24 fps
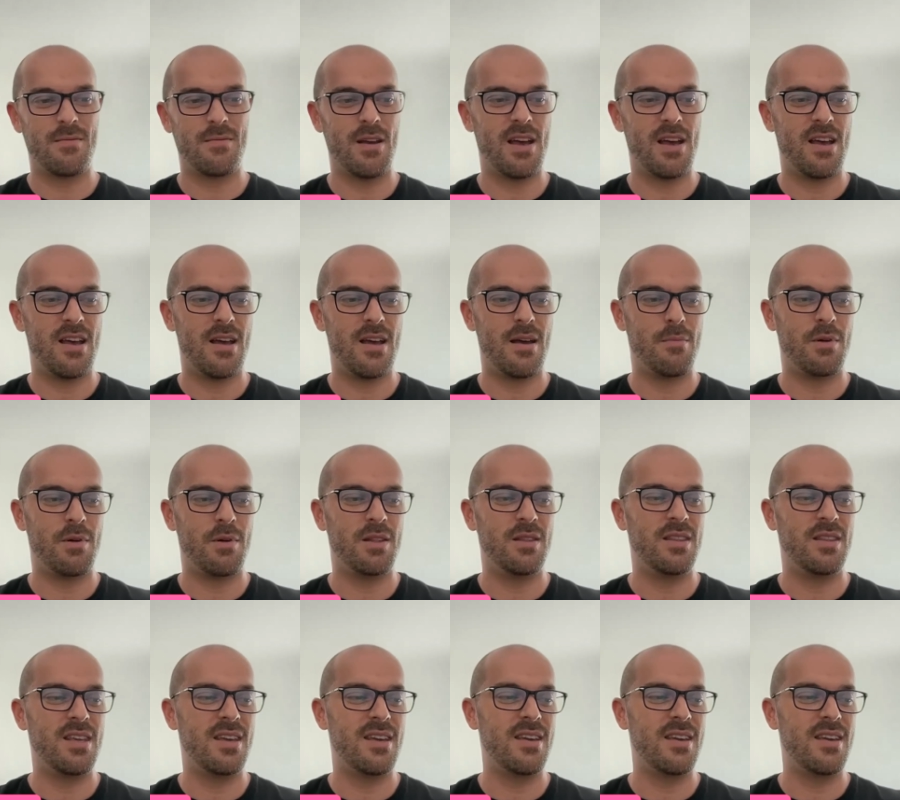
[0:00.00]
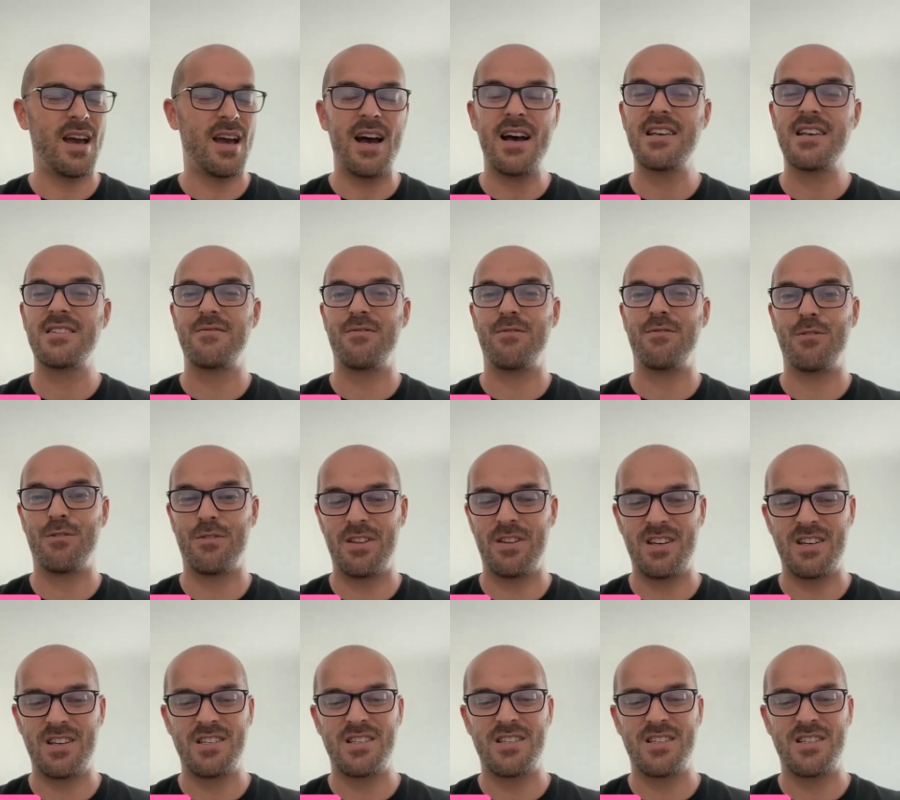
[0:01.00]
But they ask for
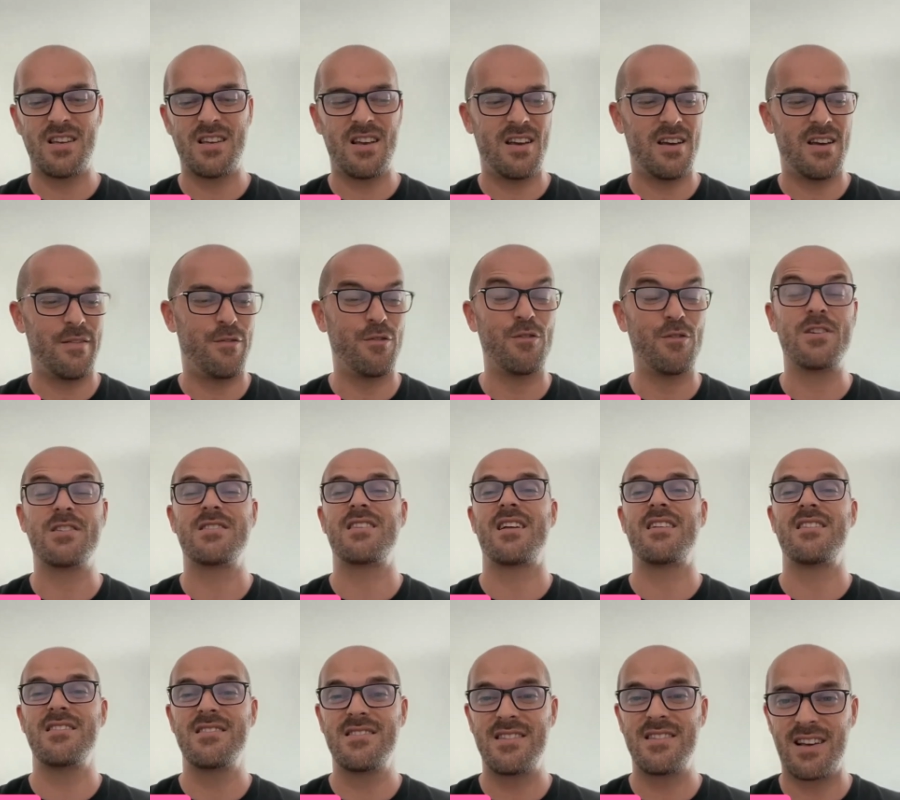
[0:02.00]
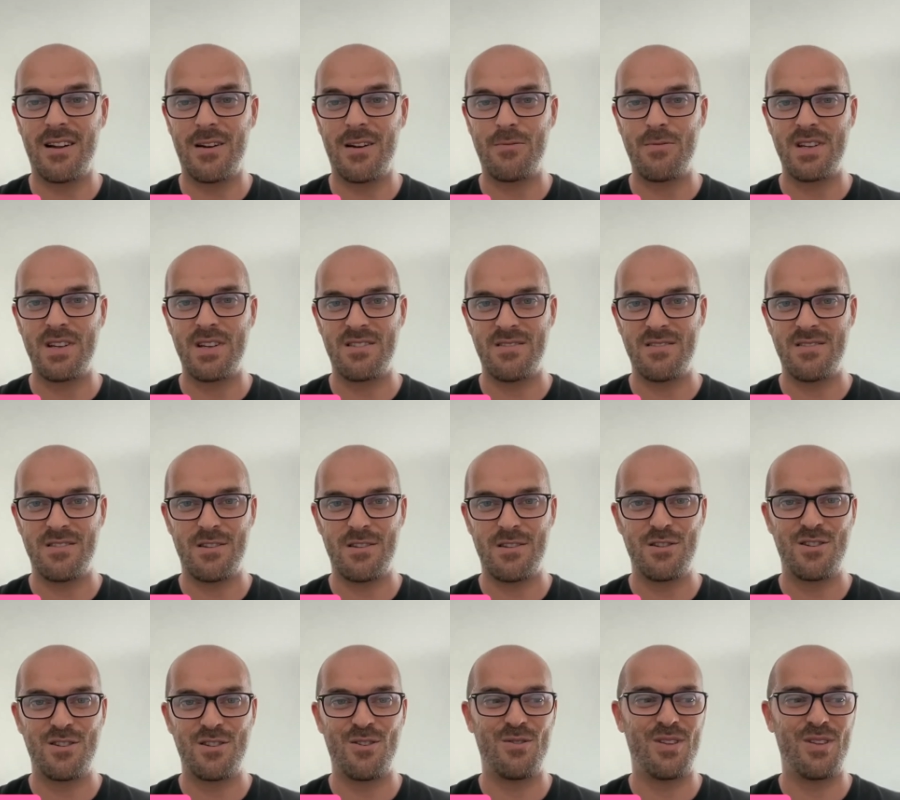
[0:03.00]
this for statistical reasons.
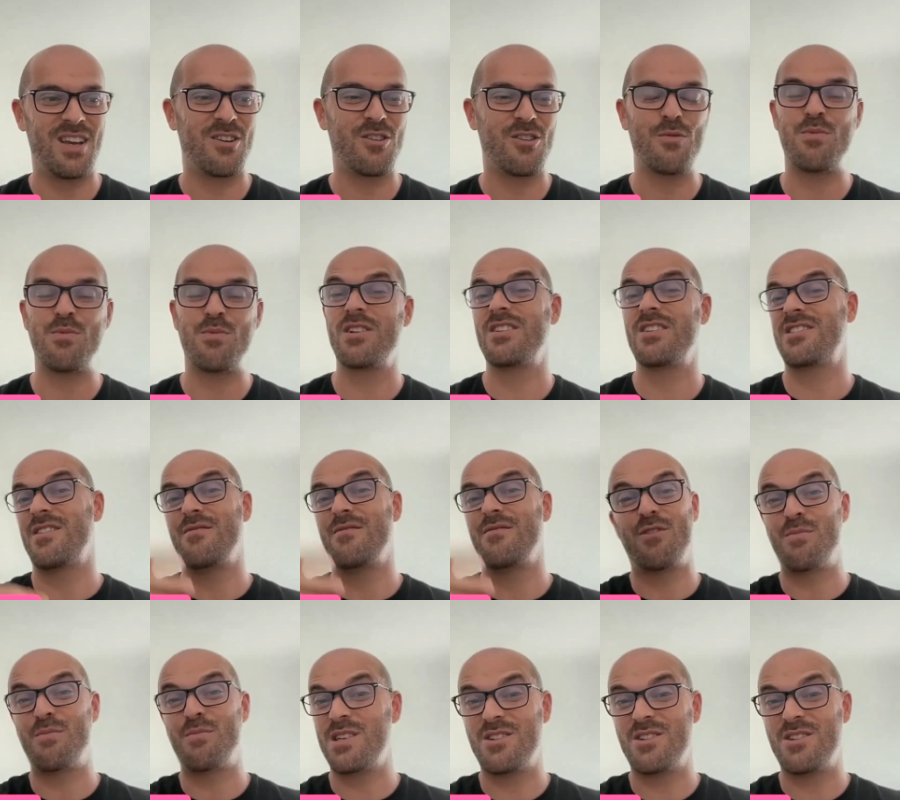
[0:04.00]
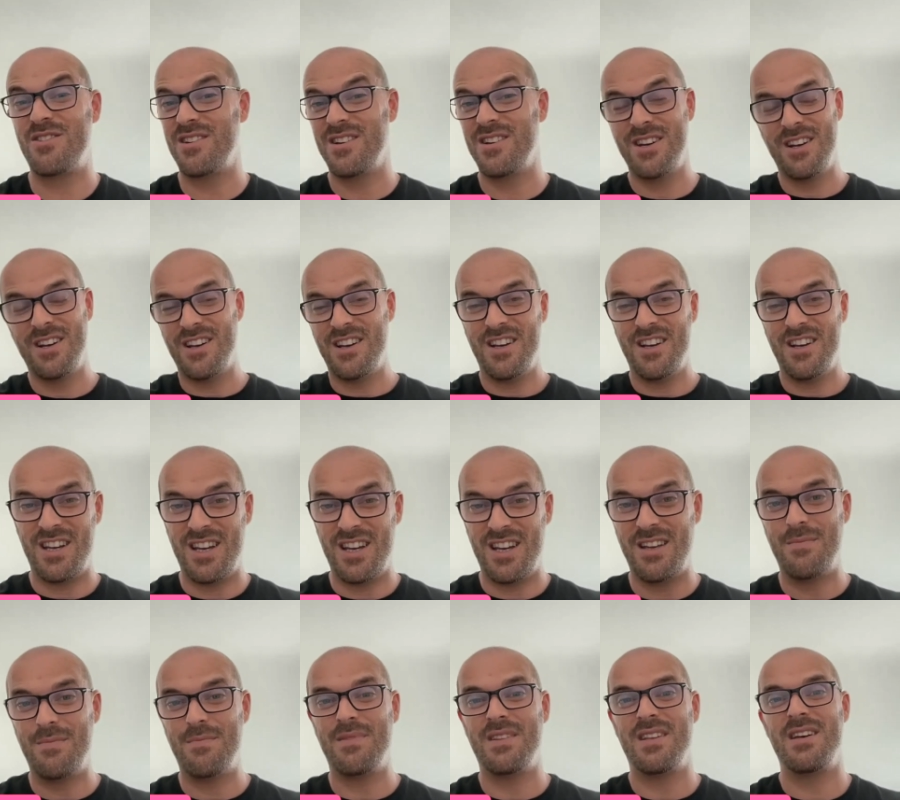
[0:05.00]
So they incorporate this information
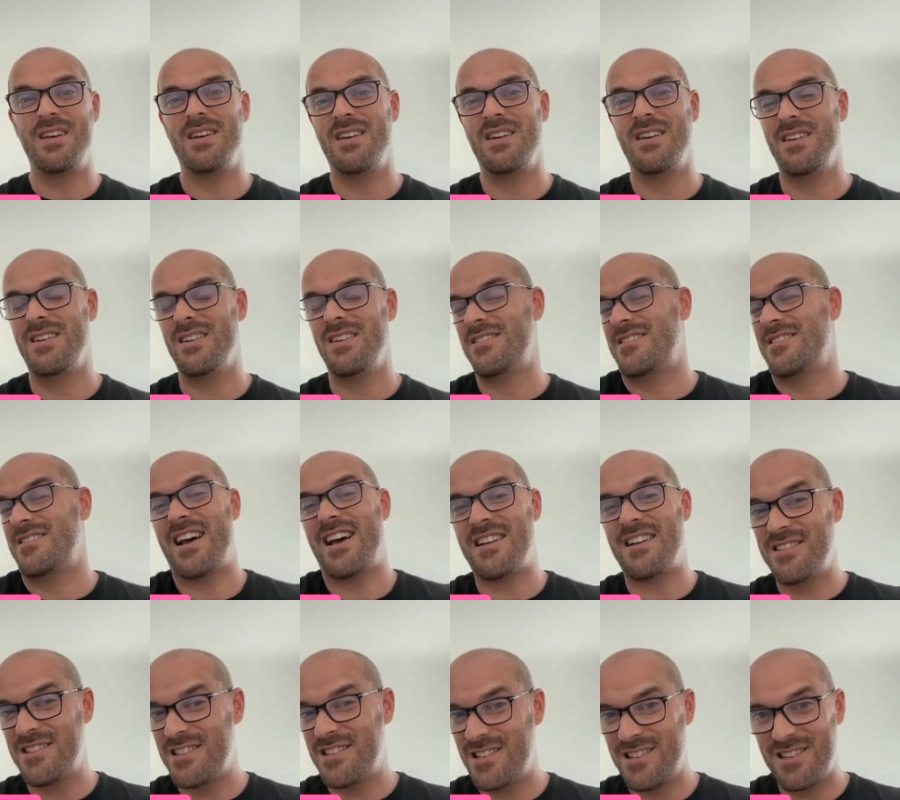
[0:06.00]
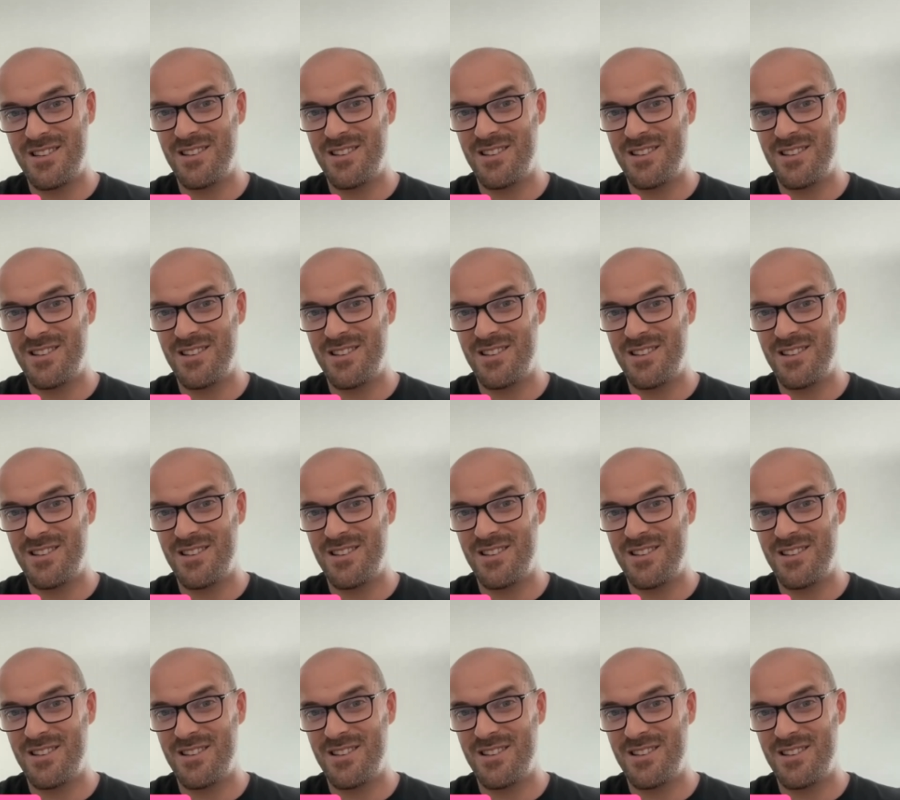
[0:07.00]
in the stats